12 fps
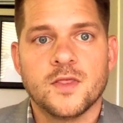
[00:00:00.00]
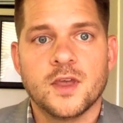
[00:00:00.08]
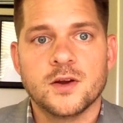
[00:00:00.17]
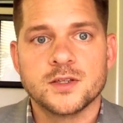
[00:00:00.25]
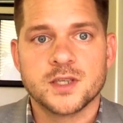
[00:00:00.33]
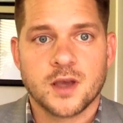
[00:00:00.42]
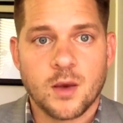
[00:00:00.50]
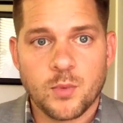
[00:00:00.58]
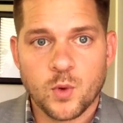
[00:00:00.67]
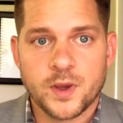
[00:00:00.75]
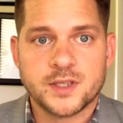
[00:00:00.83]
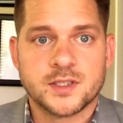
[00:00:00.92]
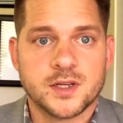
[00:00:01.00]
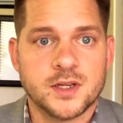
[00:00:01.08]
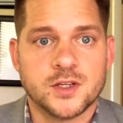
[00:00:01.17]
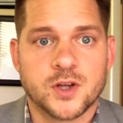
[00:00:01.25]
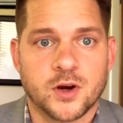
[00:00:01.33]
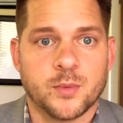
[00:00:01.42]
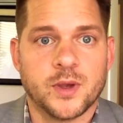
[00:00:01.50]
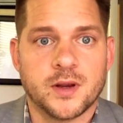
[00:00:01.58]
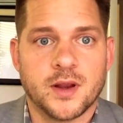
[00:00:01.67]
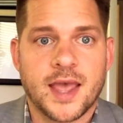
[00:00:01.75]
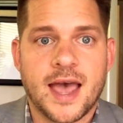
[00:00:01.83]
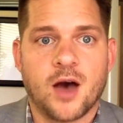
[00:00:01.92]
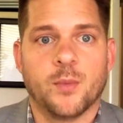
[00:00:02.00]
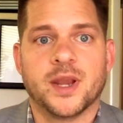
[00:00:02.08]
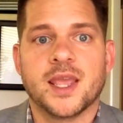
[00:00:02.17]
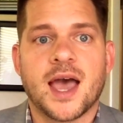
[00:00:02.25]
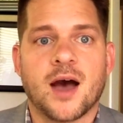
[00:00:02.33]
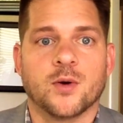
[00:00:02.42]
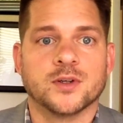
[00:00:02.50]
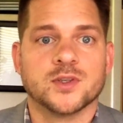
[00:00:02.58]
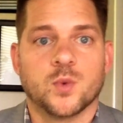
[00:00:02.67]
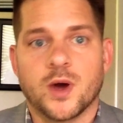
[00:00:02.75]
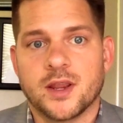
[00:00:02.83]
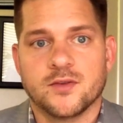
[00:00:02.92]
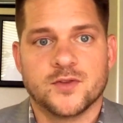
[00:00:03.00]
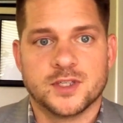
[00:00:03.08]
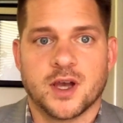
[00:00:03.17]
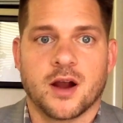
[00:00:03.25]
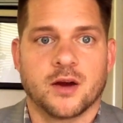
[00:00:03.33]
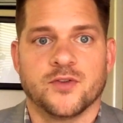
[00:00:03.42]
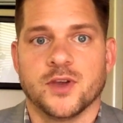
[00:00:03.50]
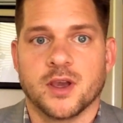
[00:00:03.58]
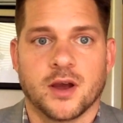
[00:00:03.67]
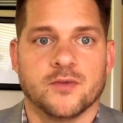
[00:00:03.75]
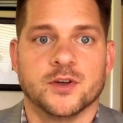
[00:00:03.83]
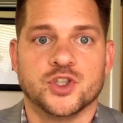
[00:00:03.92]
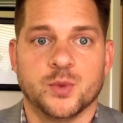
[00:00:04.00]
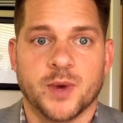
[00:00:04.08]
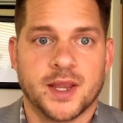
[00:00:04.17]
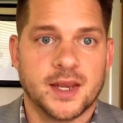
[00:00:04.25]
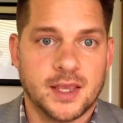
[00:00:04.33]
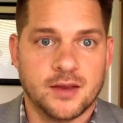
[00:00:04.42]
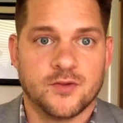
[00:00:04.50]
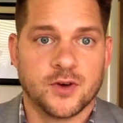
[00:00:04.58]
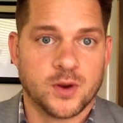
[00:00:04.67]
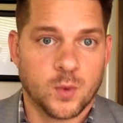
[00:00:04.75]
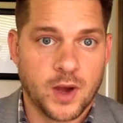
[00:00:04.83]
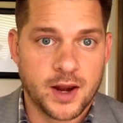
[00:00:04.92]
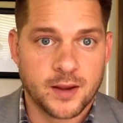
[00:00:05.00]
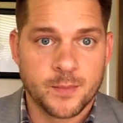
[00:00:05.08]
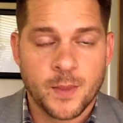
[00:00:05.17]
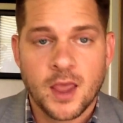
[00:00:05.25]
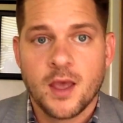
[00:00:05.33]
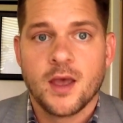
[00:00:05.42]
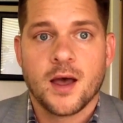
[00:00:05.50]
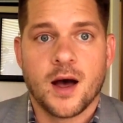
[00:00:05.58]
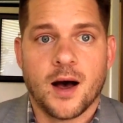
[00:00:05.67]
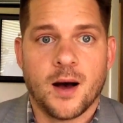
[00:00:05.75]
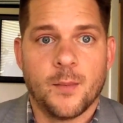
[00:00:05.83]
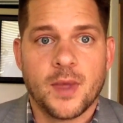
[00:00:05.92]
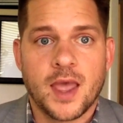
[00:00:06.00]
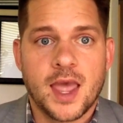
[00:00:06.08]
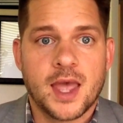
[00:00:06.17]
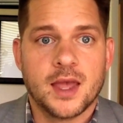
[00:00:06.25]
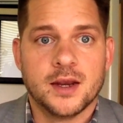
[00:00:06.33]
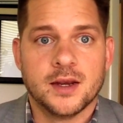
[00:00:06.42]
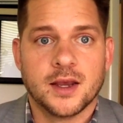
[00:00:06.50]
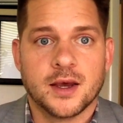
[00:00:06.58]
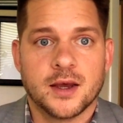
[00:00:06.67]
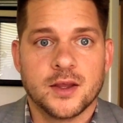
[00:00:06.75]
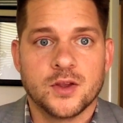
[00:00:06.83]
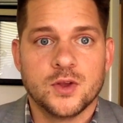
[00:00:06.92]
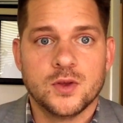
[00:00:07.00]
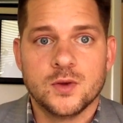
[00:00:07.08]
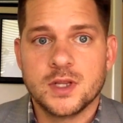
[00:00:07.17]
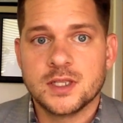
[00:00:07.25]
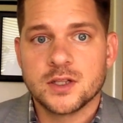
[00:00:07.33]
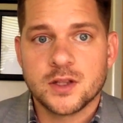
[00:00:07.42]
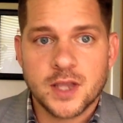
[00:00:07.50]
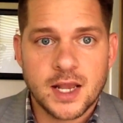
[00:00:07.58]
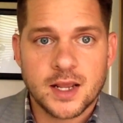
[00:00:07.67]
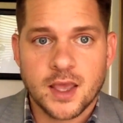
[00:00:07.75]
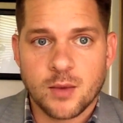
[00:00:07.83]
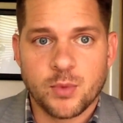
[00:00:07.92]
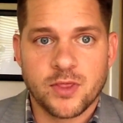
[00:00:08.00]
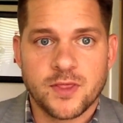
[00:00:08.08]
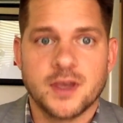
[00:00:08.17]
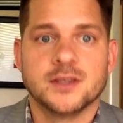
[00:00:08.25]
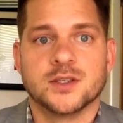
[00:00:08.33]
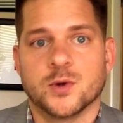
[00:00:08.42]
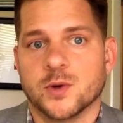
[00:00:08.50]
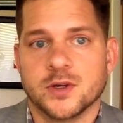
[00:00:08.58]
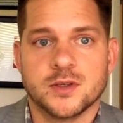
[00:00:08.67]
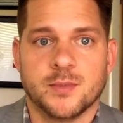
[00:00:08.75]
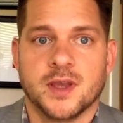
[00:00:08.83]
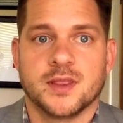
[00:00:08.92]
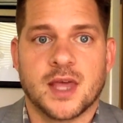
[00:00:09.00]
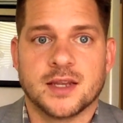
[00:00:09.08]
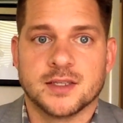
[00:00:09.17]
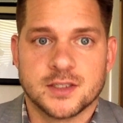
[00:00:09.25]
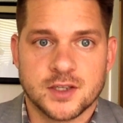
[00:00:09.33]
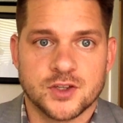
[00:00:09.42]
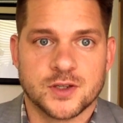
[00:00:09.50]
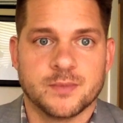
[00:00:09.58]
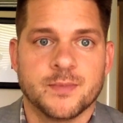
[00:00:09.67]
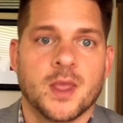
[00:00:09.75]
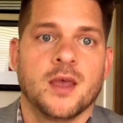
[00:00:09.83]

There's a couple ways to determine how many hours of wedding photography coverage you might need for your wedding. You need to look at a couple things in order to make that decision.